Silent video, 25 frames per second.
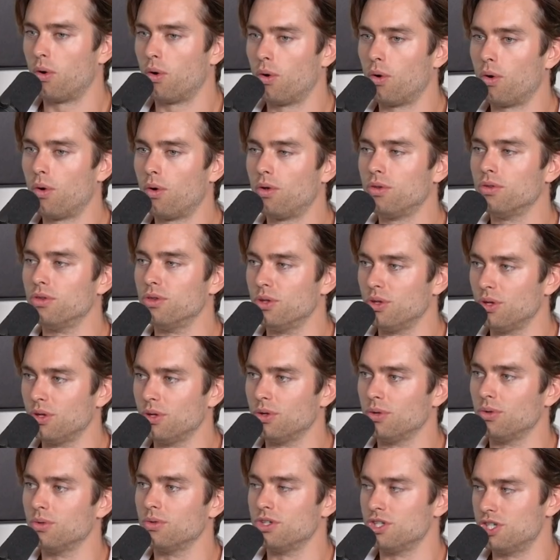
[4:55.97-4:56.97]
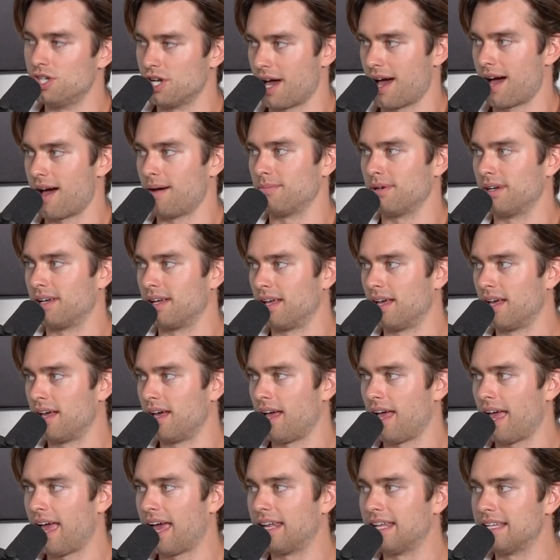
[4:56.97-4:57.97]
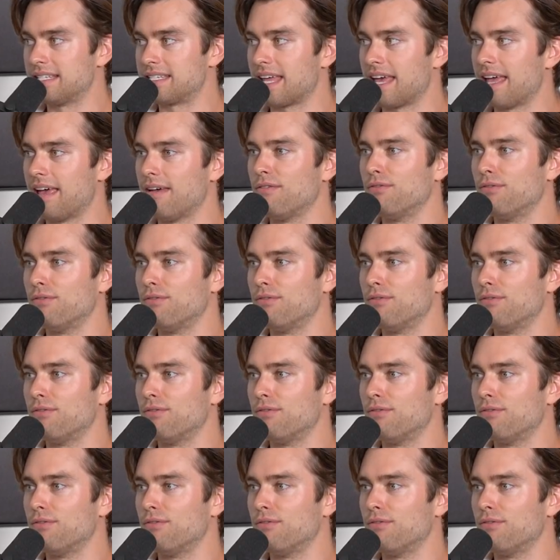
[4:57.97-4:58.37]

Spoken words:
whole new job and it's